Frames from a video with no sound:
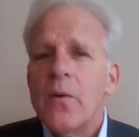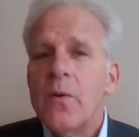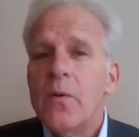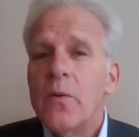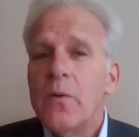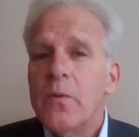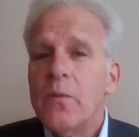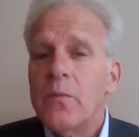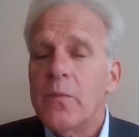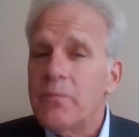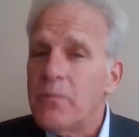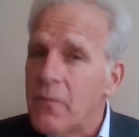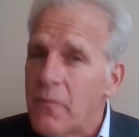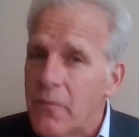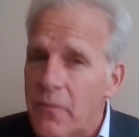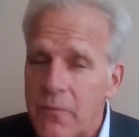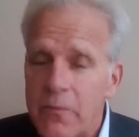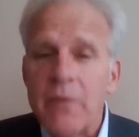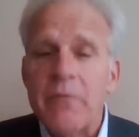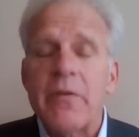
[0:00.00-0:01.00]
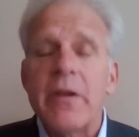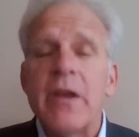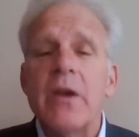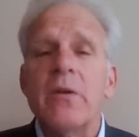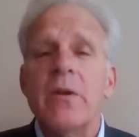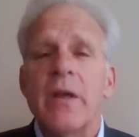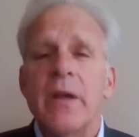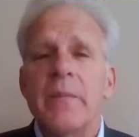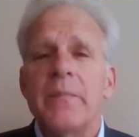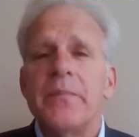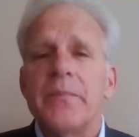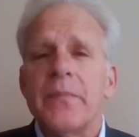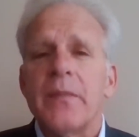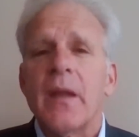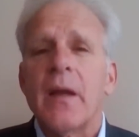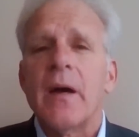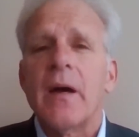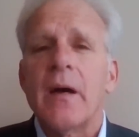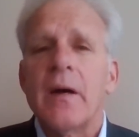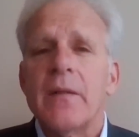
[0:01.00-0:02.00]
who revered him
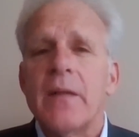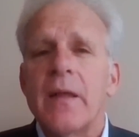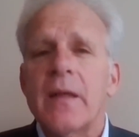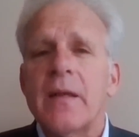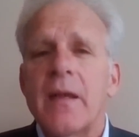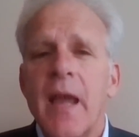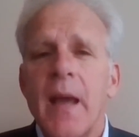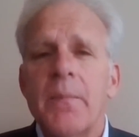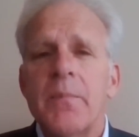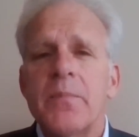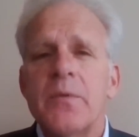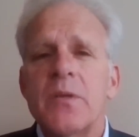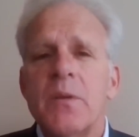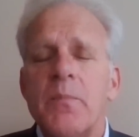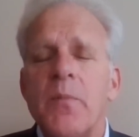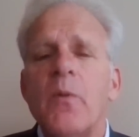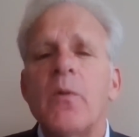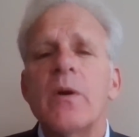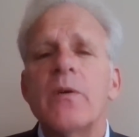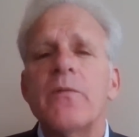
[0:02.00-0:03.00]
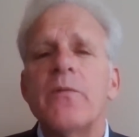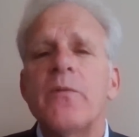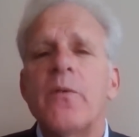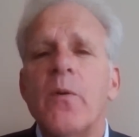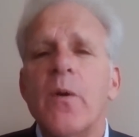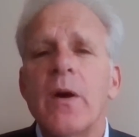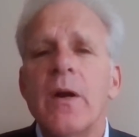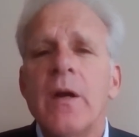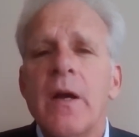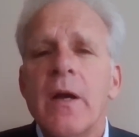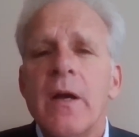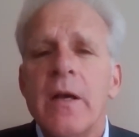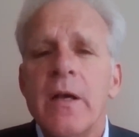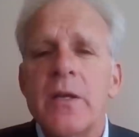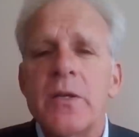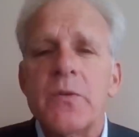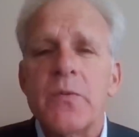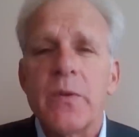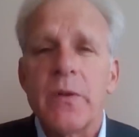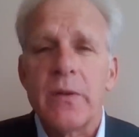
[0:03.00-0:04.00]
that kept support for
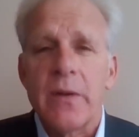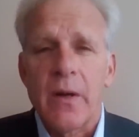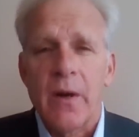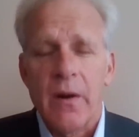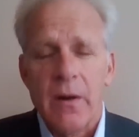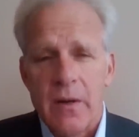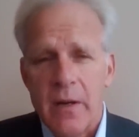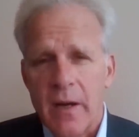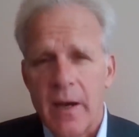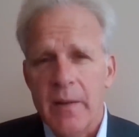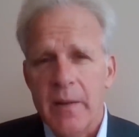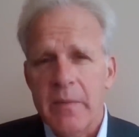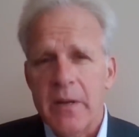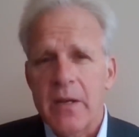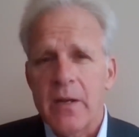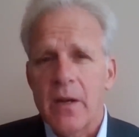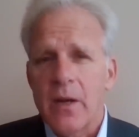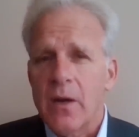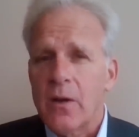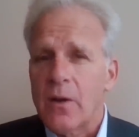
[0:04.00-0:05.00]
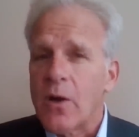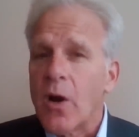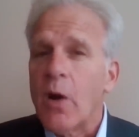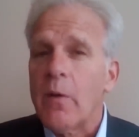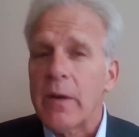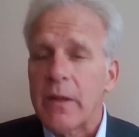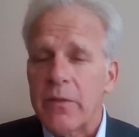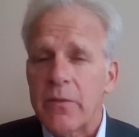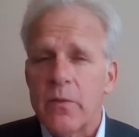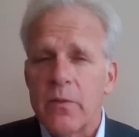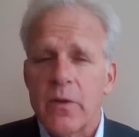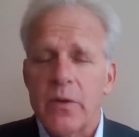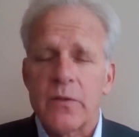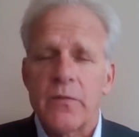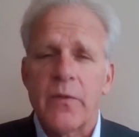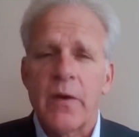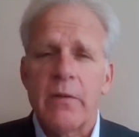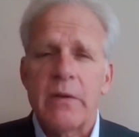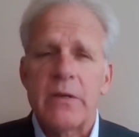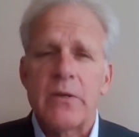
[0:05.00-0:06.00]
Israel and our economy going through
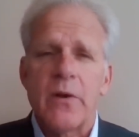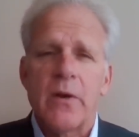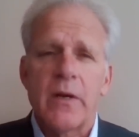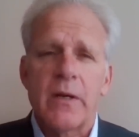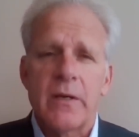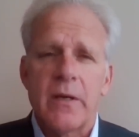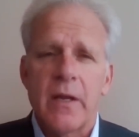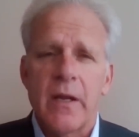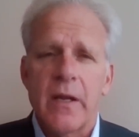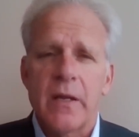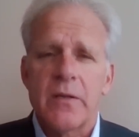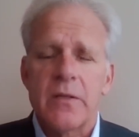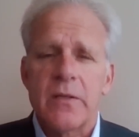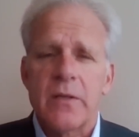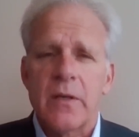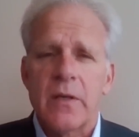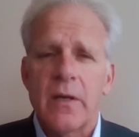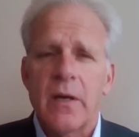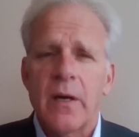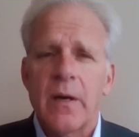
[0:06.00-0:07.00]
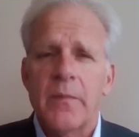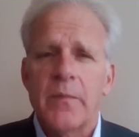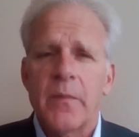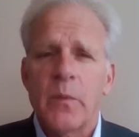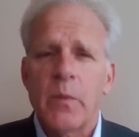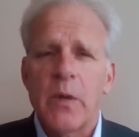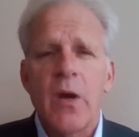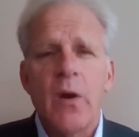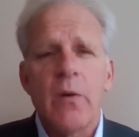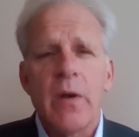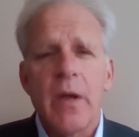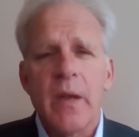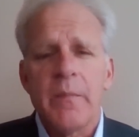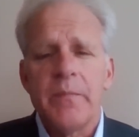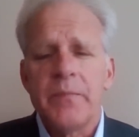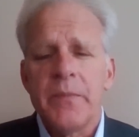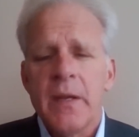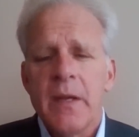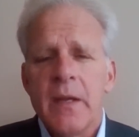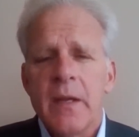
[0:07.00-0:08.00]
those very dark days. We owe
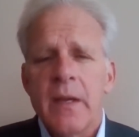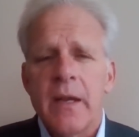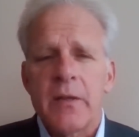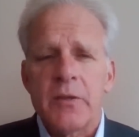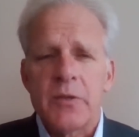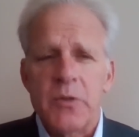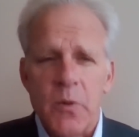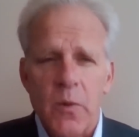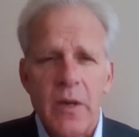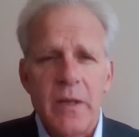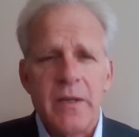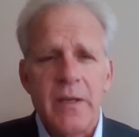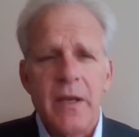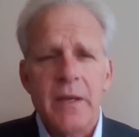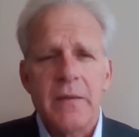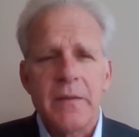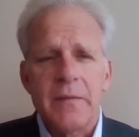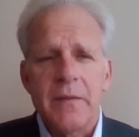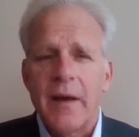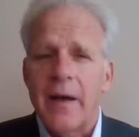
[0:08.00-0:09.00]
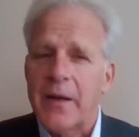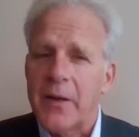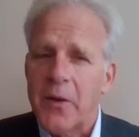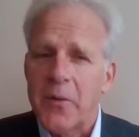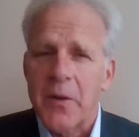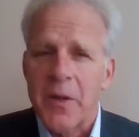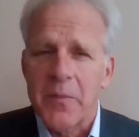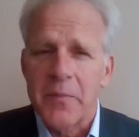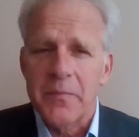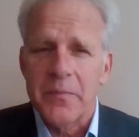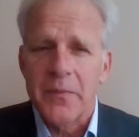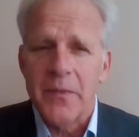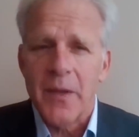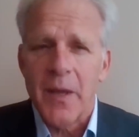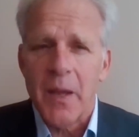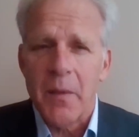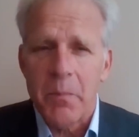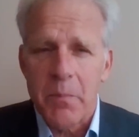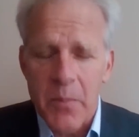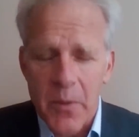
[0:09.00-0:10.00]
him an historic debt. I owe him
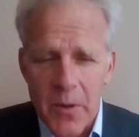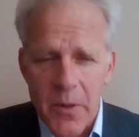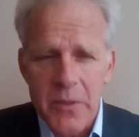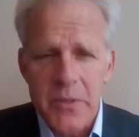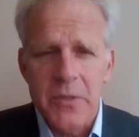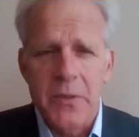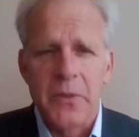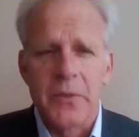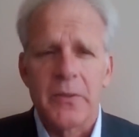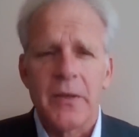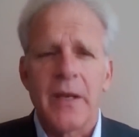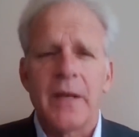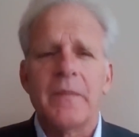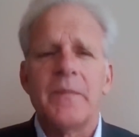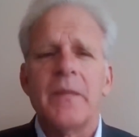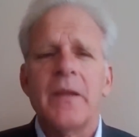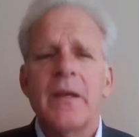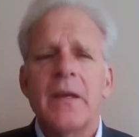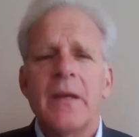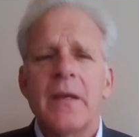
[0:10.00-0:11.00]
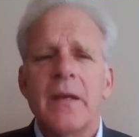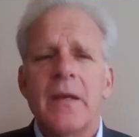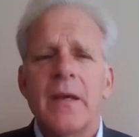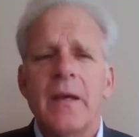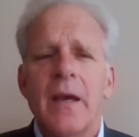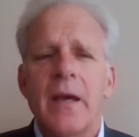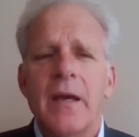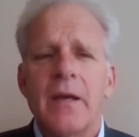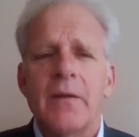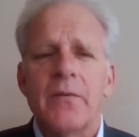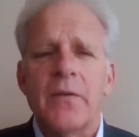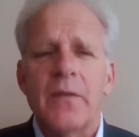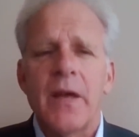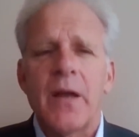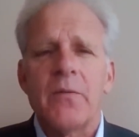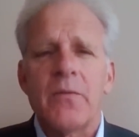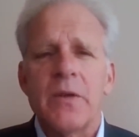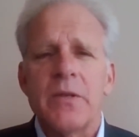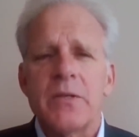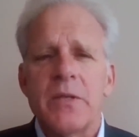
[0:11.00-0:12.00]
a personal debt. And for
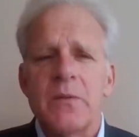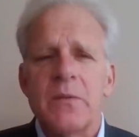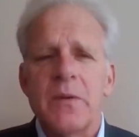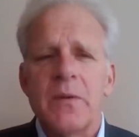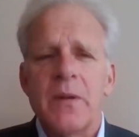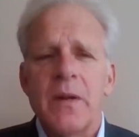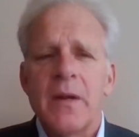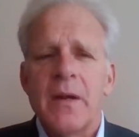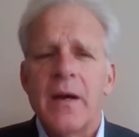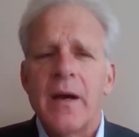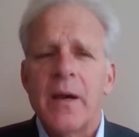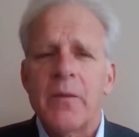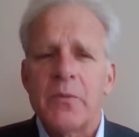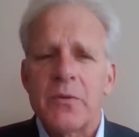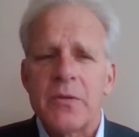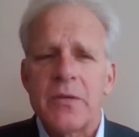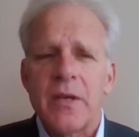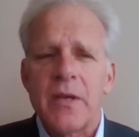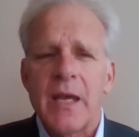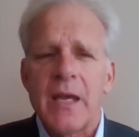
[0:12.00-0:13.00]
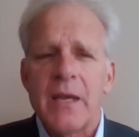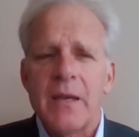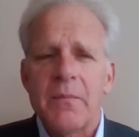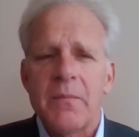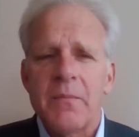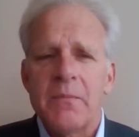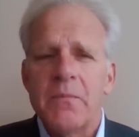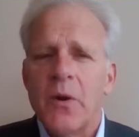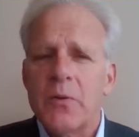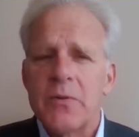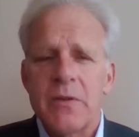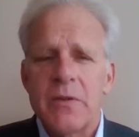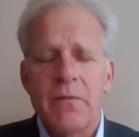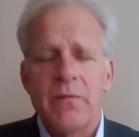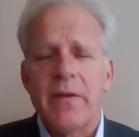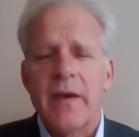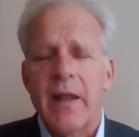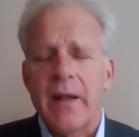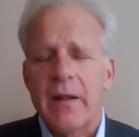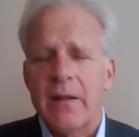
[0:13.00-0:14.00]
that reason, I will say most
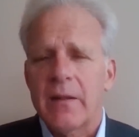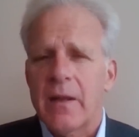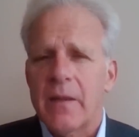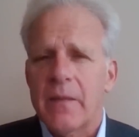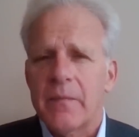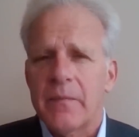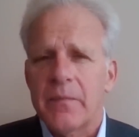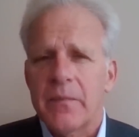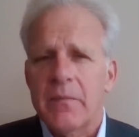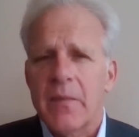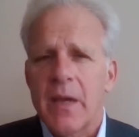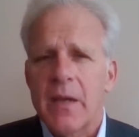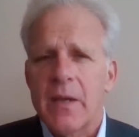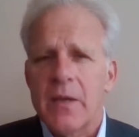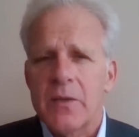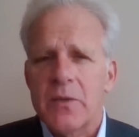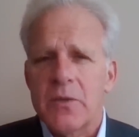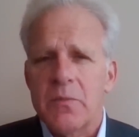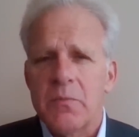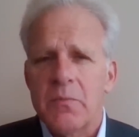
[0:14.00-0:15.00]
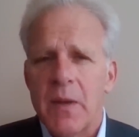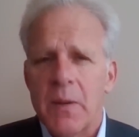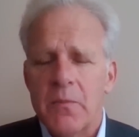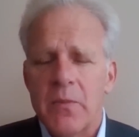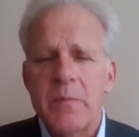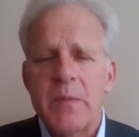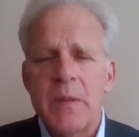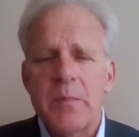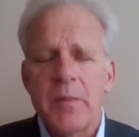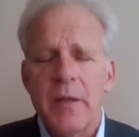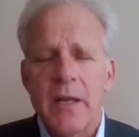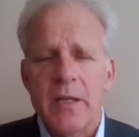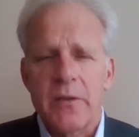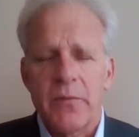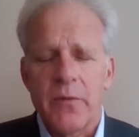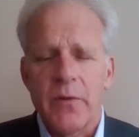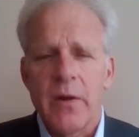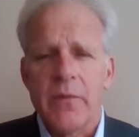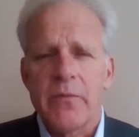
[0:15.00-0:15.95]
emphatically, may his memory be blessed